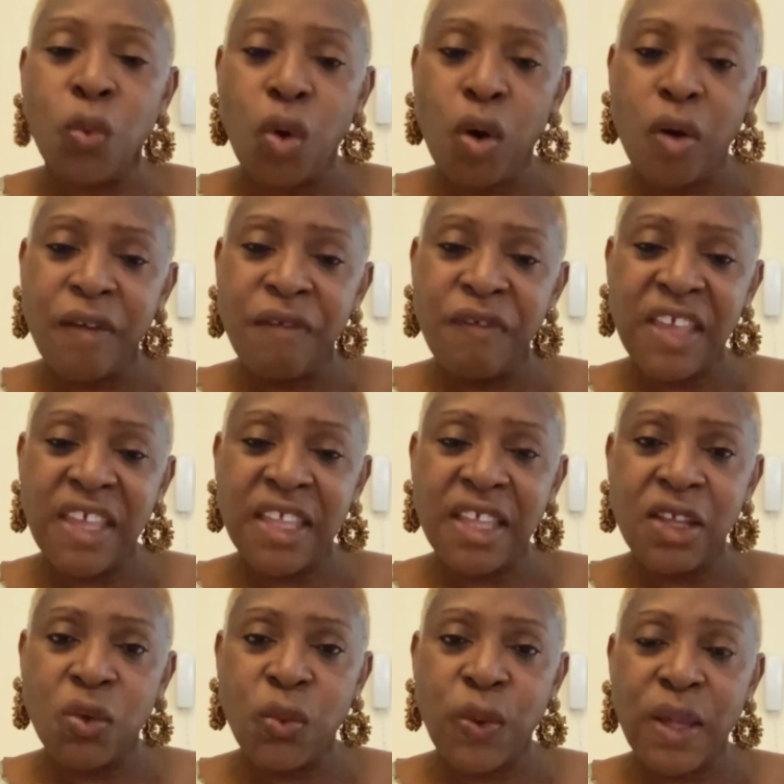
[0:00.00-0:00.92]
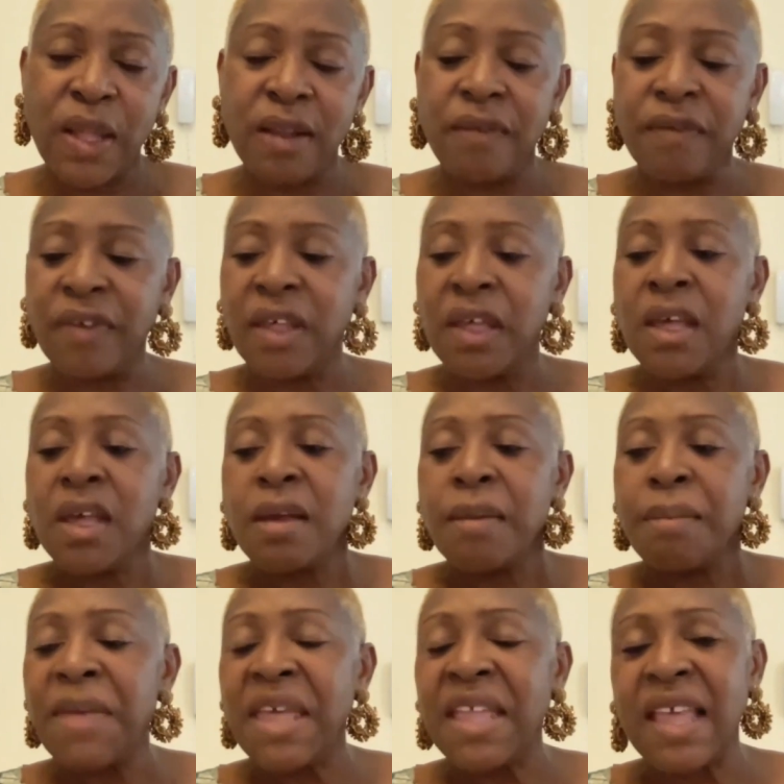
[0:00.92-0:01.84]
War of 1812.
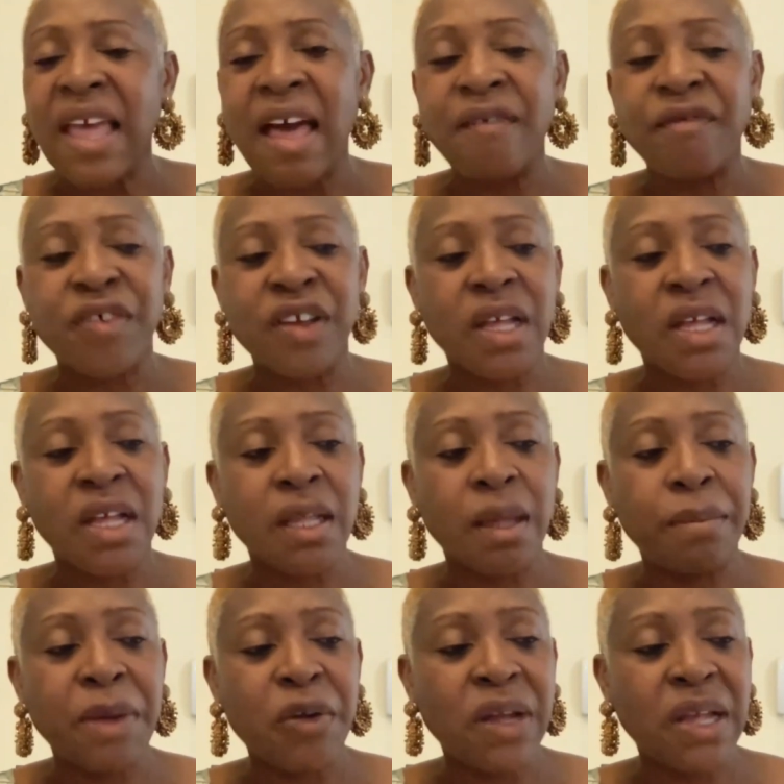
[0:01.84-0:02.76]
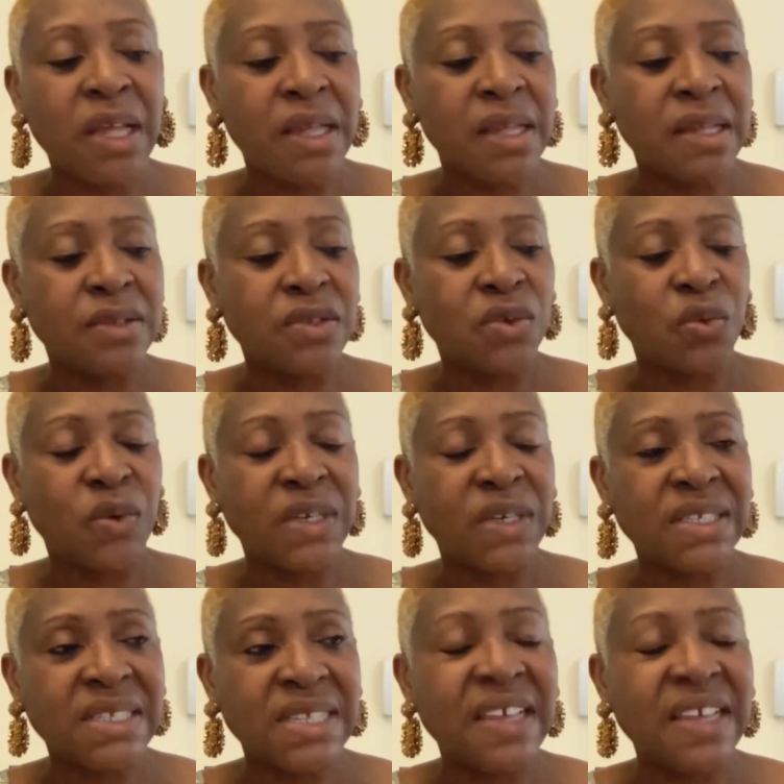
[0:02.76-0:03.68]
Many African Americans who were
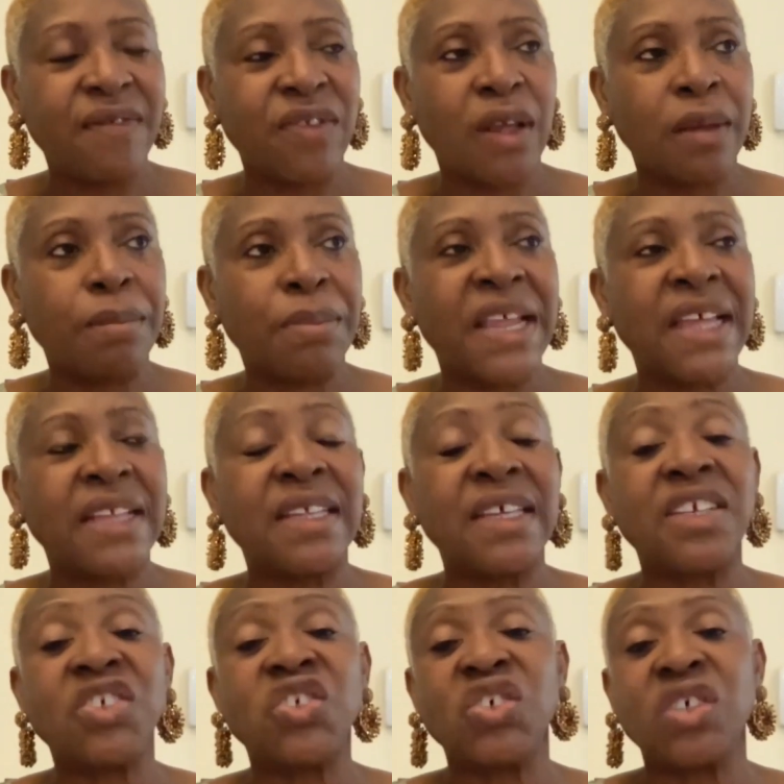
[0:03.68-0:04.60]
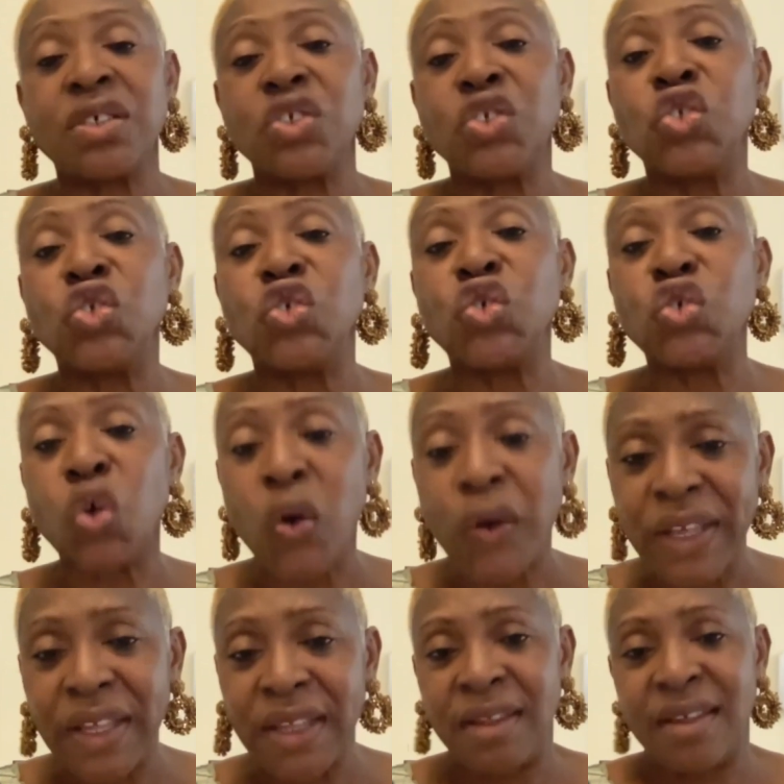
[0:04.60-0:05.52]
enslaved on plantations
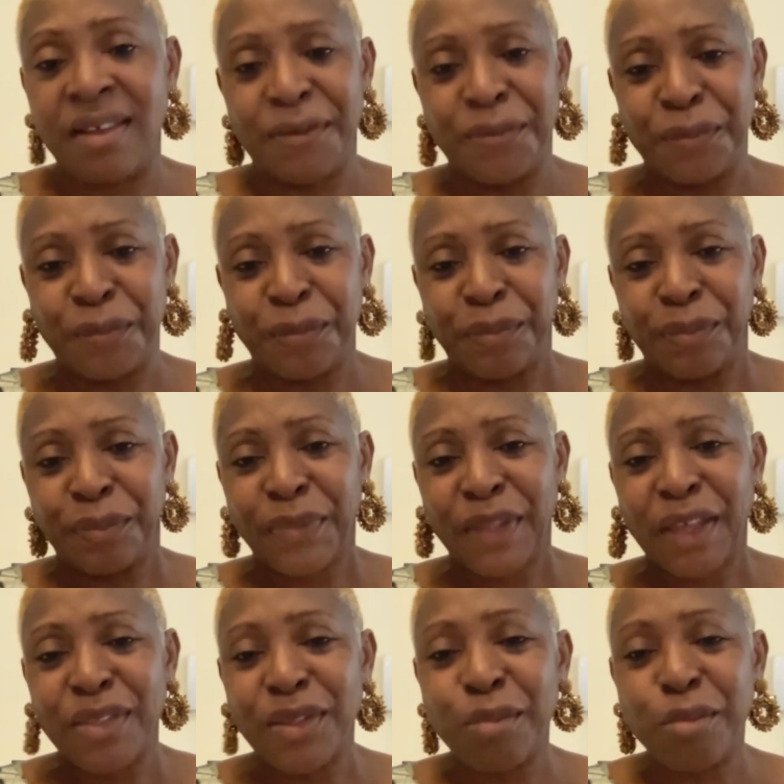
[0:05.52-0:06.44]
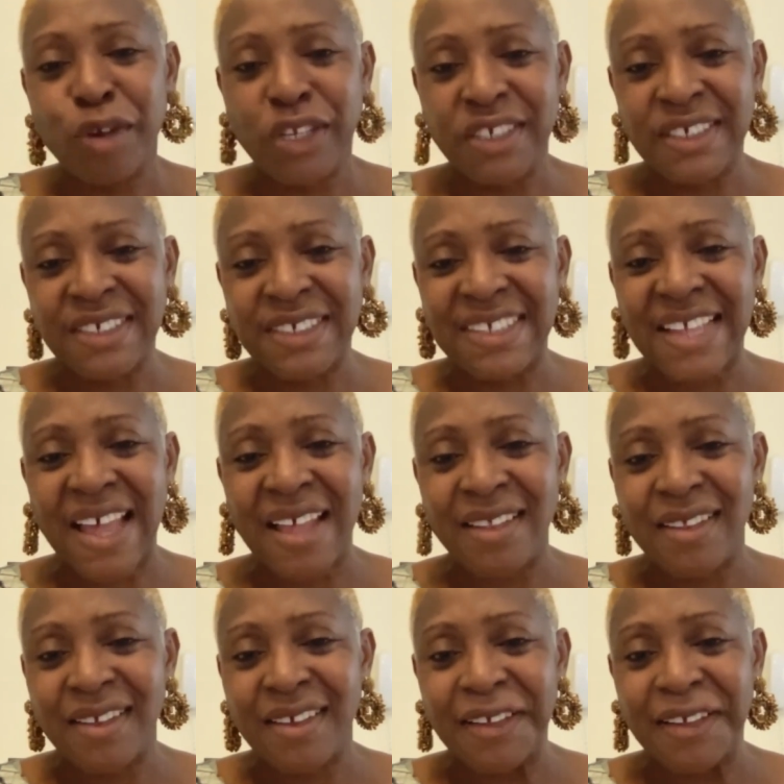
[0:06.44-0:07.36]
joined the British
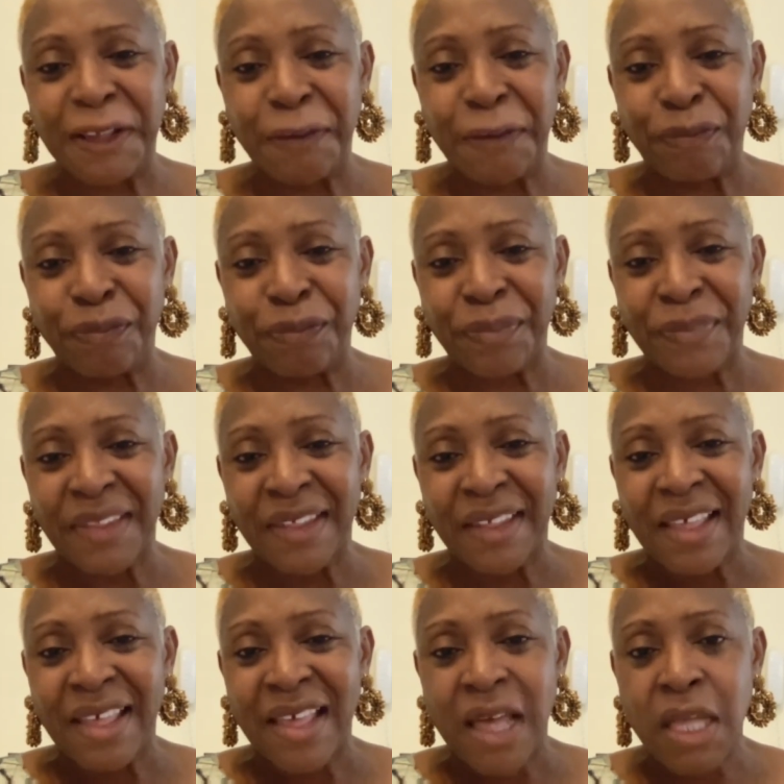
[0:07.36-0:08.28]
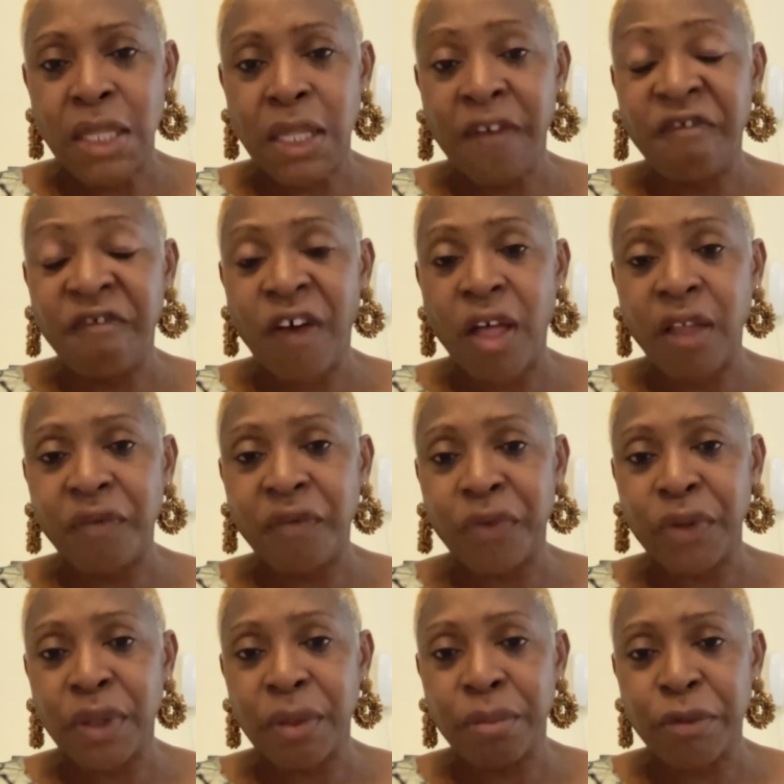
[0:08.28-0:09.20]
standard. And they fought
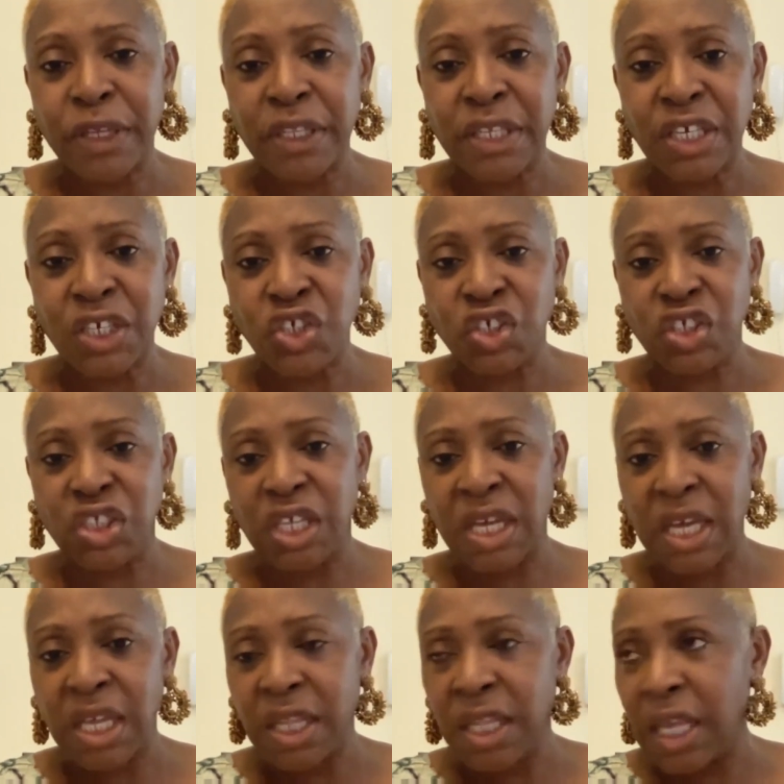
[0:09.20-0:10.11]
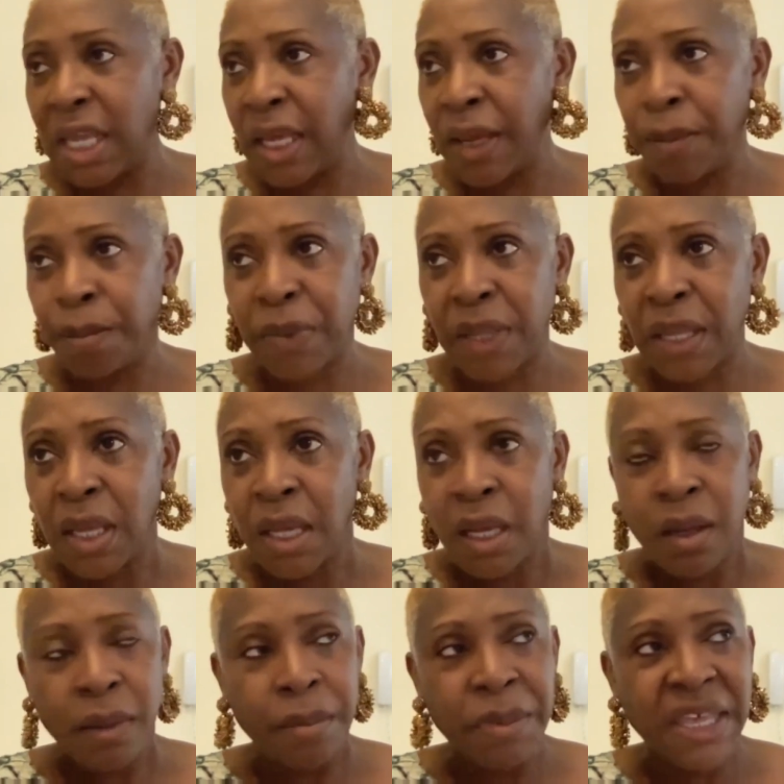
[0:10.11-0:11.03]
for the British. They
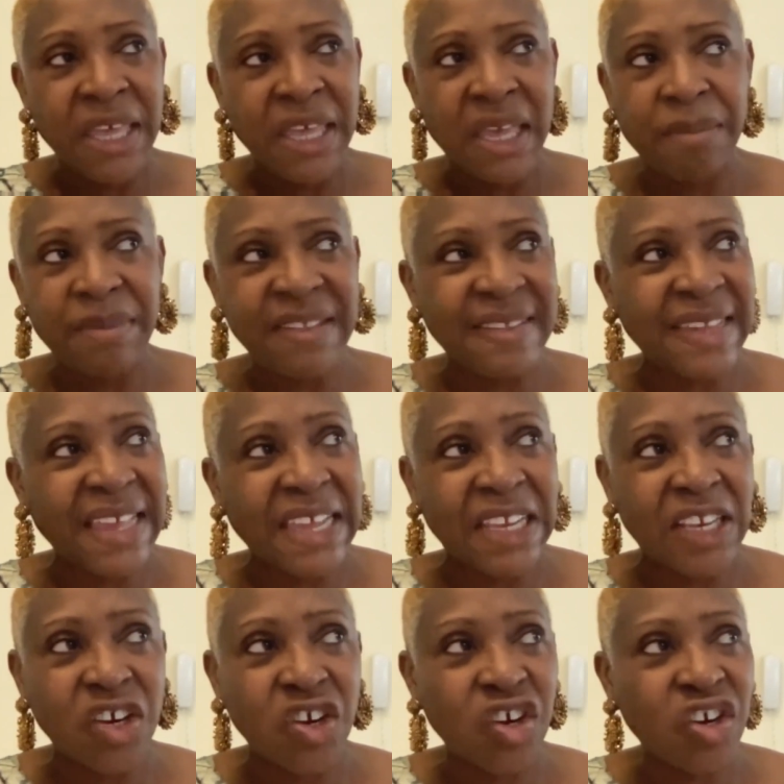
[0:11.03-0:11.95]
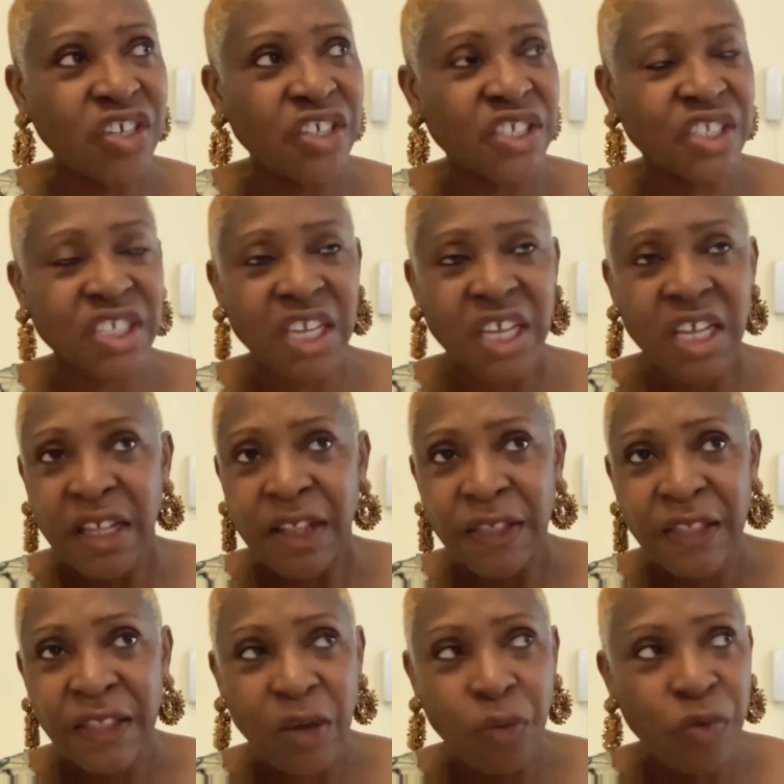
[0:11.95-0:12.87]
became sailors.
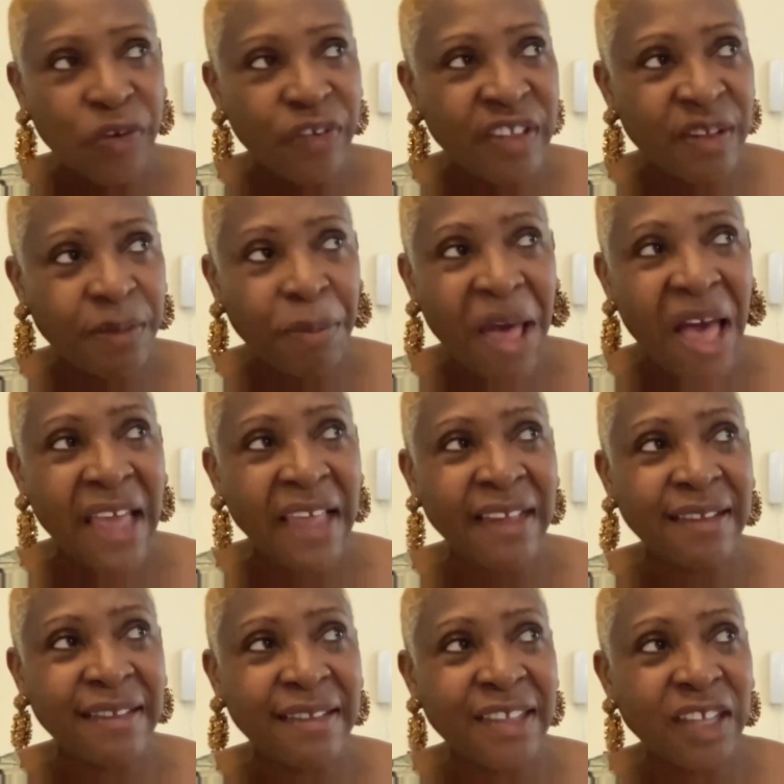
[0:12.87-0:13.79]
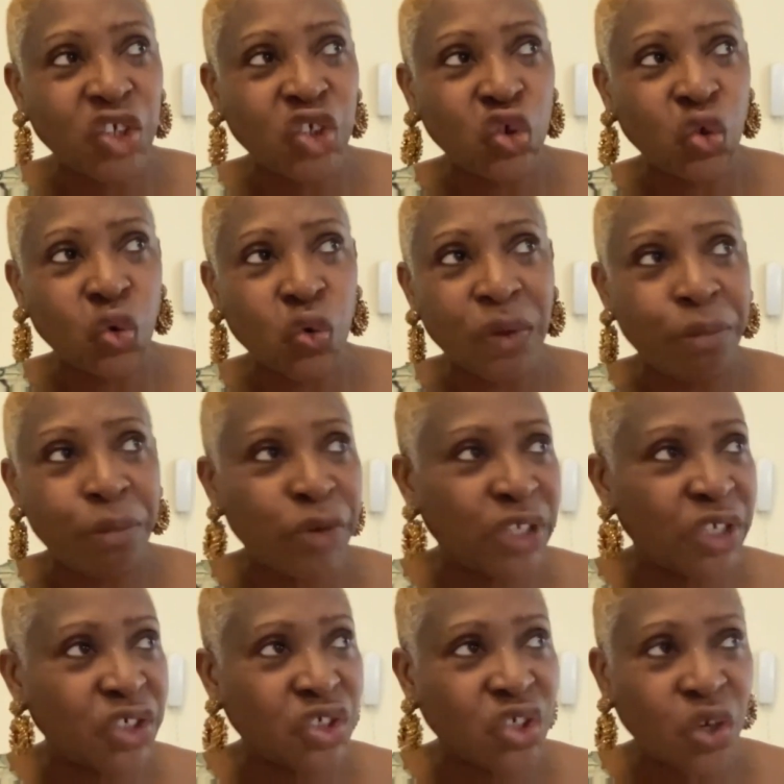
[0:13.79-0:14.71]
They were spies. They showed the
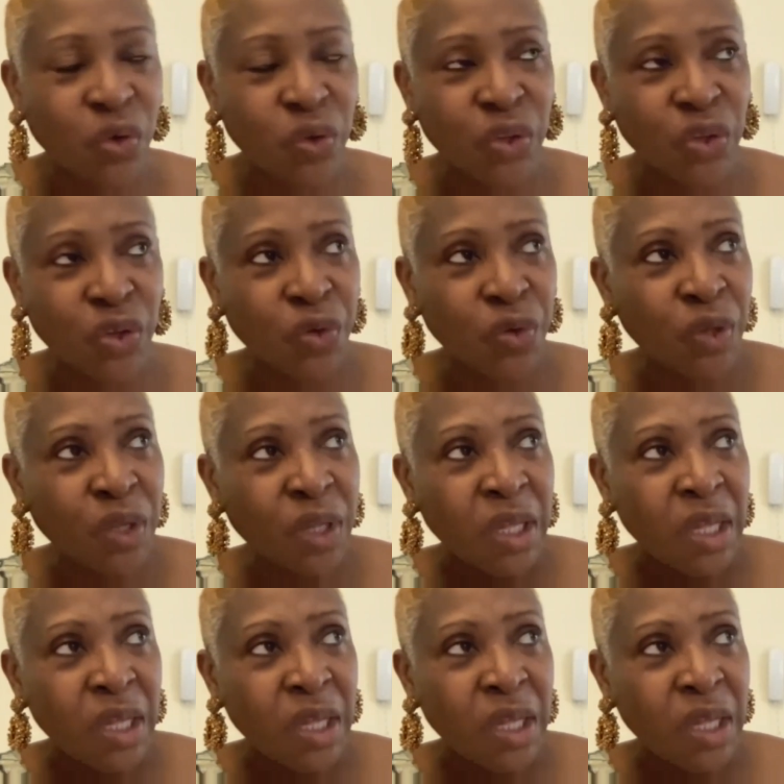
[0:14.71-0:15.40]
British how to,